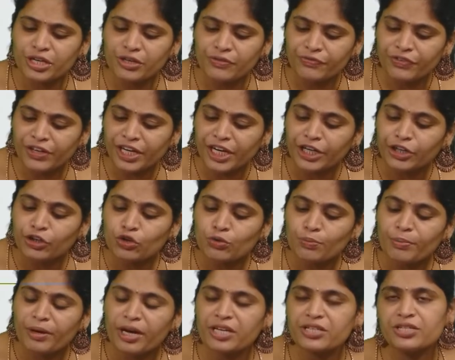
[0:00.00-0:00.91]
We need to
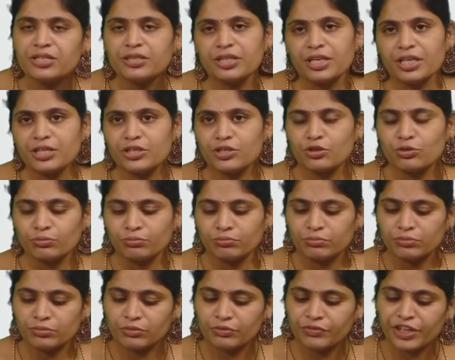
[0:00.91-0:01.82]
merge these two.
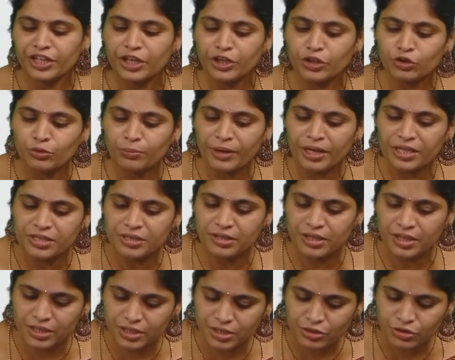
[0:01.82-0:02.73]
We need to merge
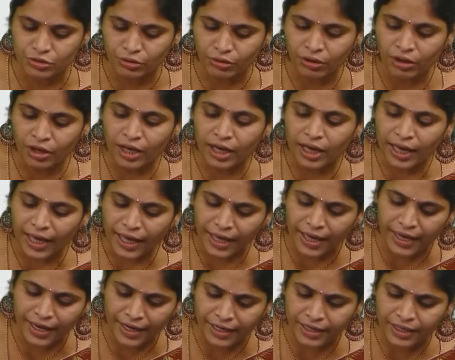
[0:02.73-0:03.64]
these two.
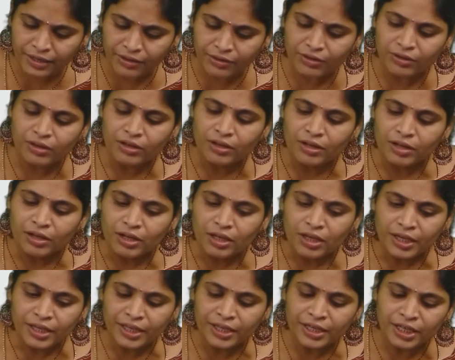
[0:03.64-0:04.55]
And
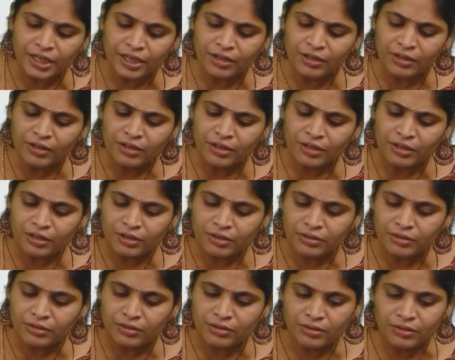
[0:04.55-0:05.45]
here,
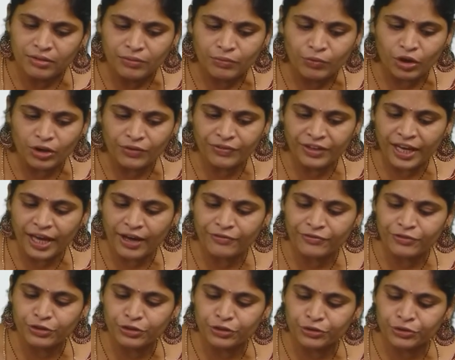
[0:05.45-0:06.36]
what we have
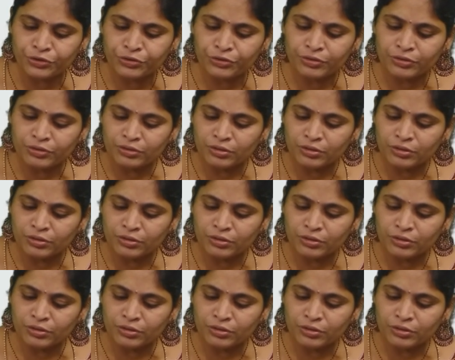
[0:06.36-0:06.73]
to do?